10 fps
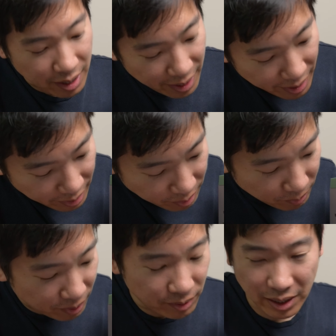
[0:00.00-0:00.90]
And
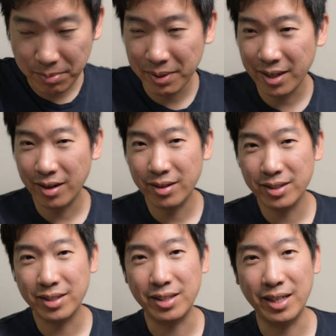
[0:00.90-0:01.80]
well, that's
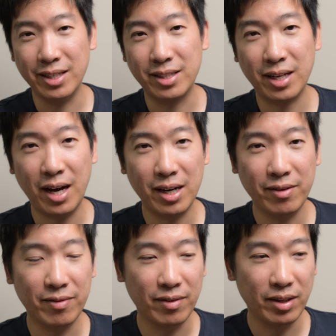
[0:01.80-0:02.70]
because it's kind
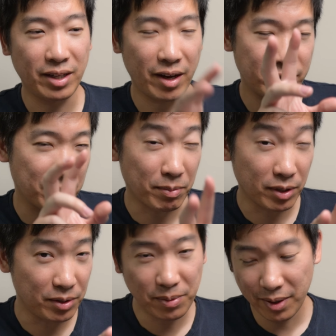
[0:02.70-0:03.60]
of, you have some
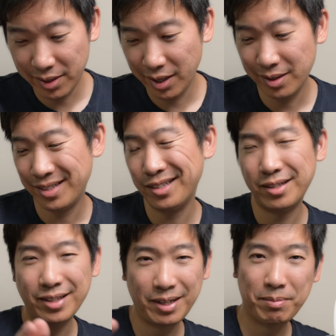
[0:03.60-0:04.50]
glue on there
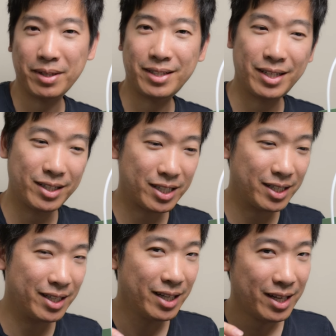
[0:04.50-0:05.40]
essentially, but
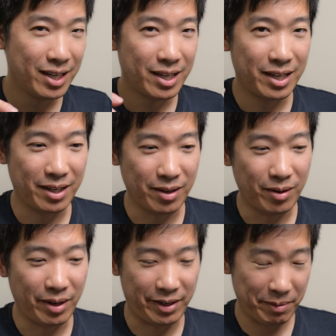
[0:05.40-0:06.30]
essentially You
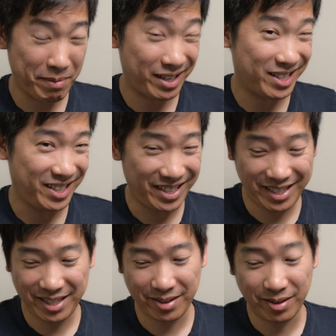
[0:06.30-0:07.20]
know, it makes it
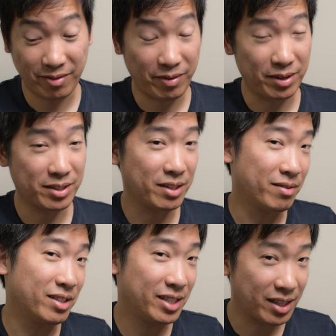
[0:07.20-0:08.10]
easier for your stuff
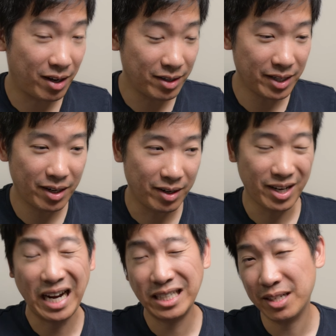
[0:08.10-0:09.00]
to stick on there, and
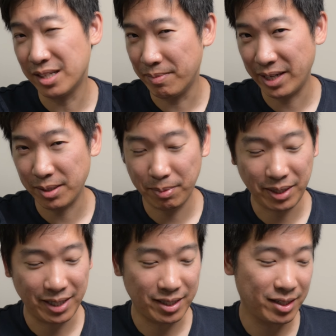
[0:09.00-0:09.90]
actually it makes it
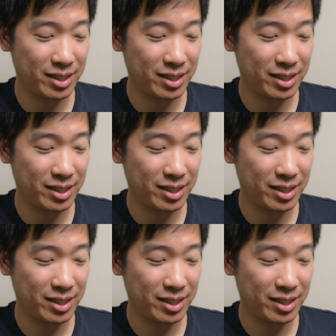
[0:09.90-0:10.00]
pretty easy to